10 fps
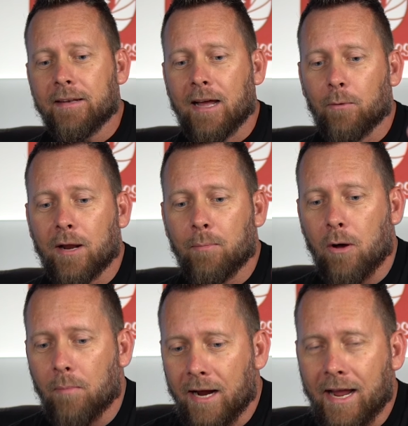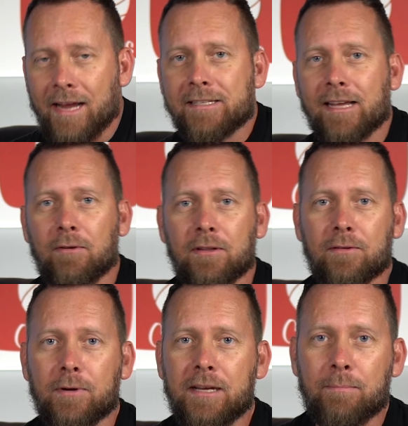Now, when I bought my
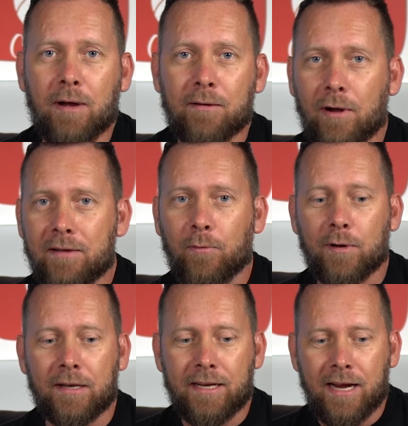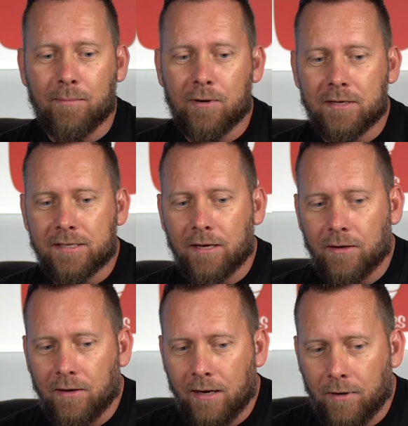A7 III, my wife wanted the camera,
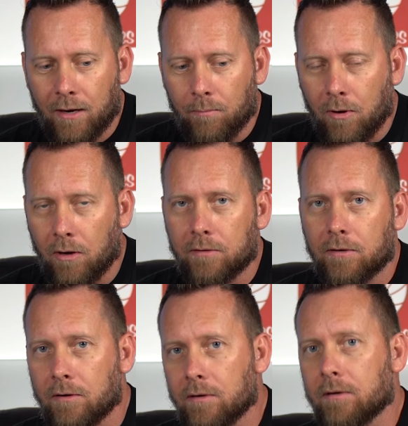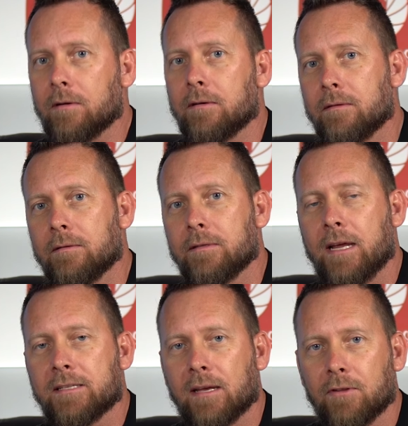so I went out and bought her
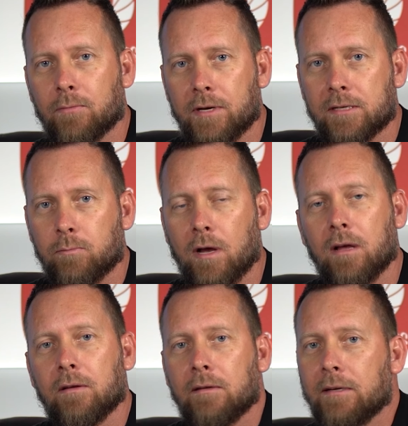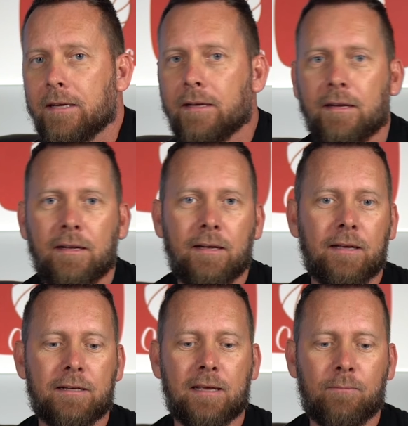the A7 III as well,
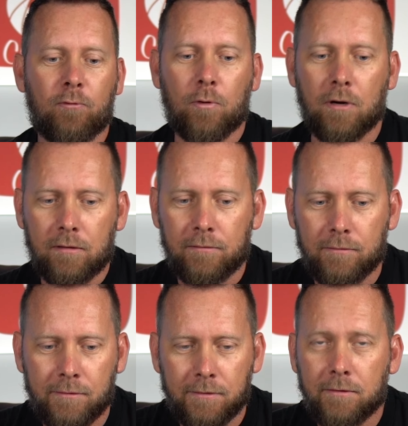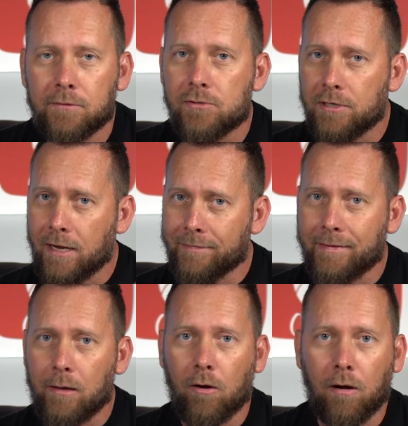except for she got
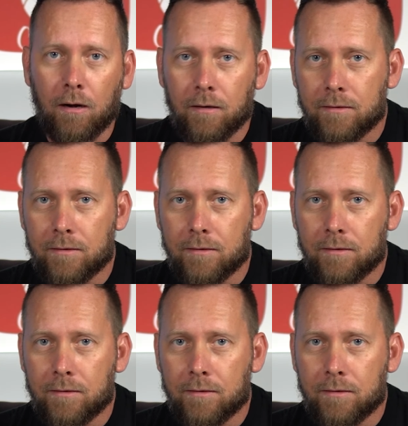the R,